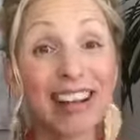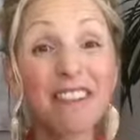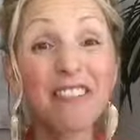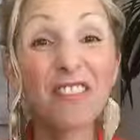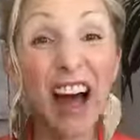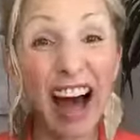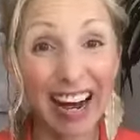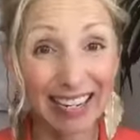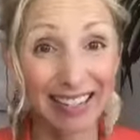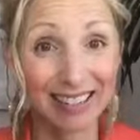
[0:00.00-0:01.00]
In
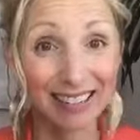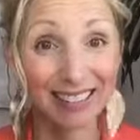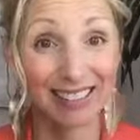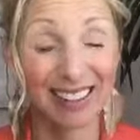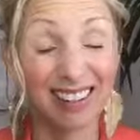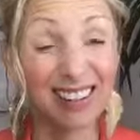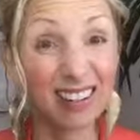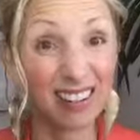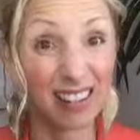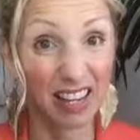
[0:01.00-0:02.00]
fact,
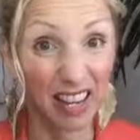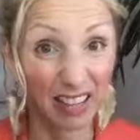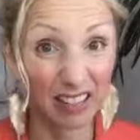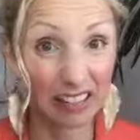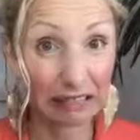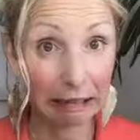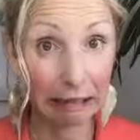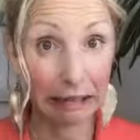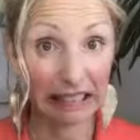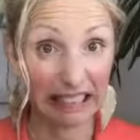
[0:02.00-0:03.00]
listen to this,
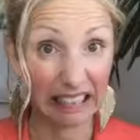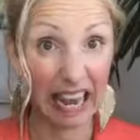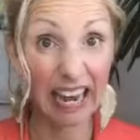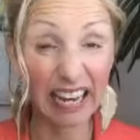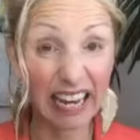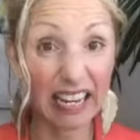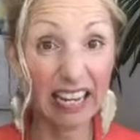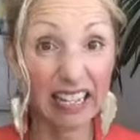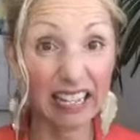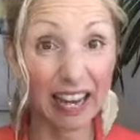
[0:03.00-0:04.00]
kind of icky
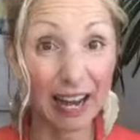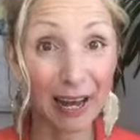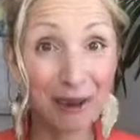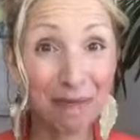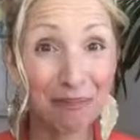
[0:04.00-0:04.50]
to say,